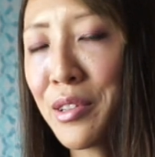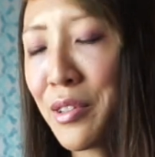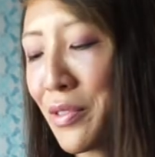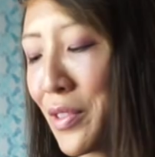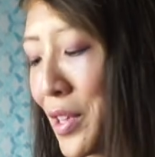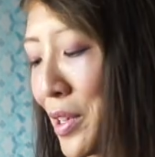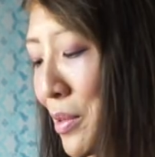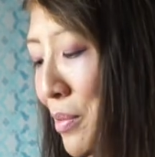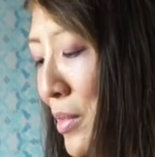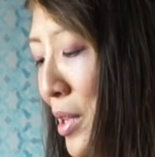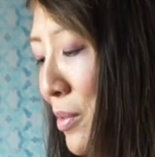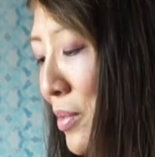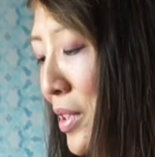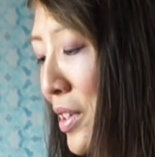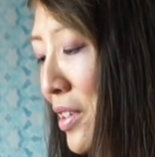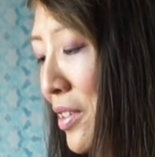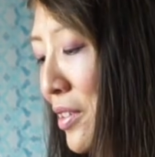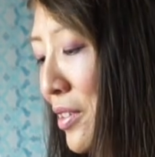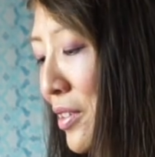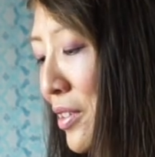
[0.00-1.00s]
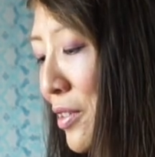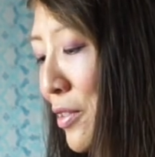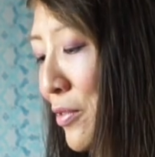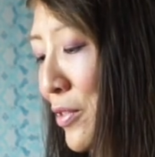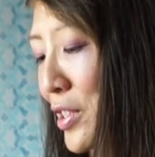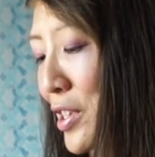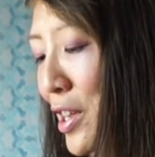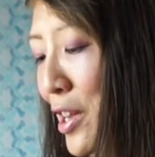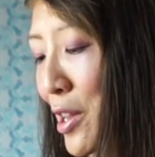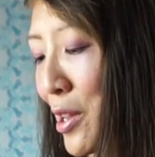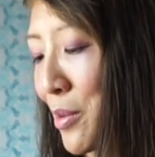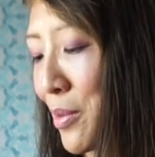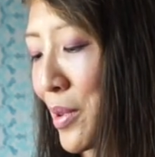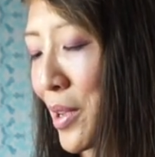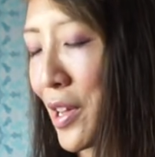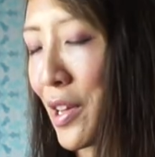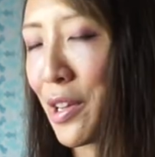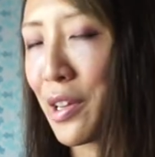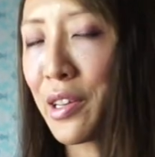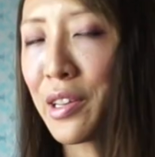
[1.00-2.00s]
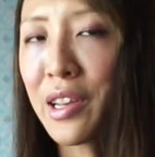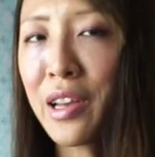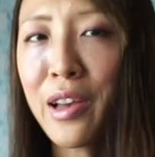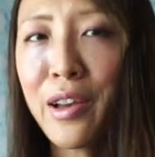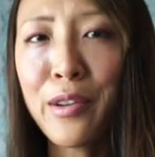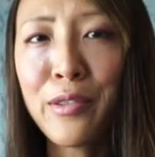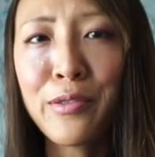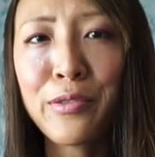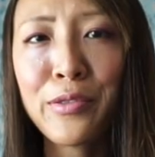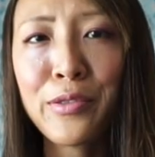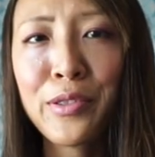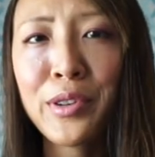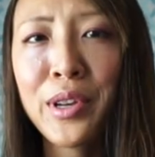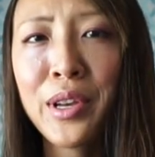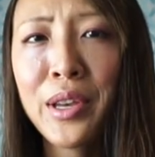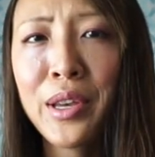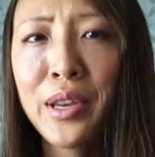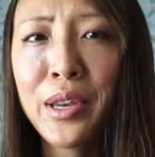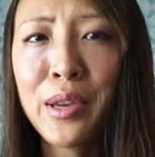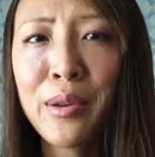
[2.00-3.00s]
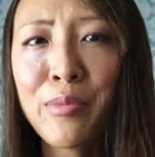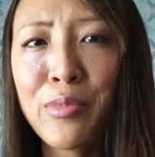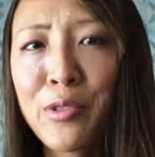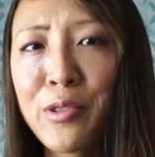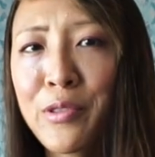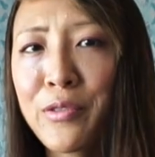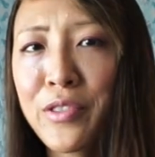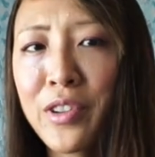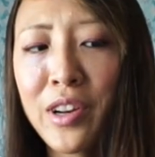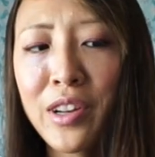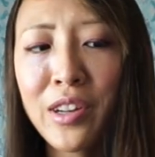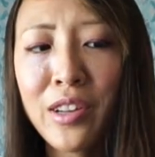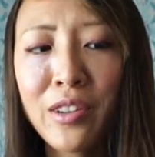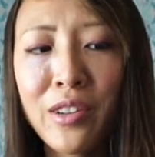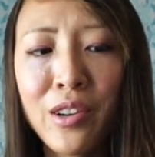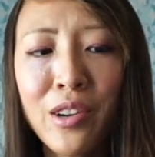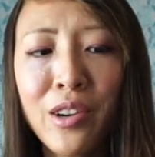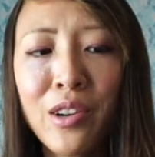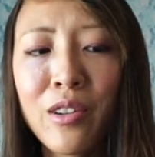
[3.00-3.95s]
know if they maybe over time have improved on it,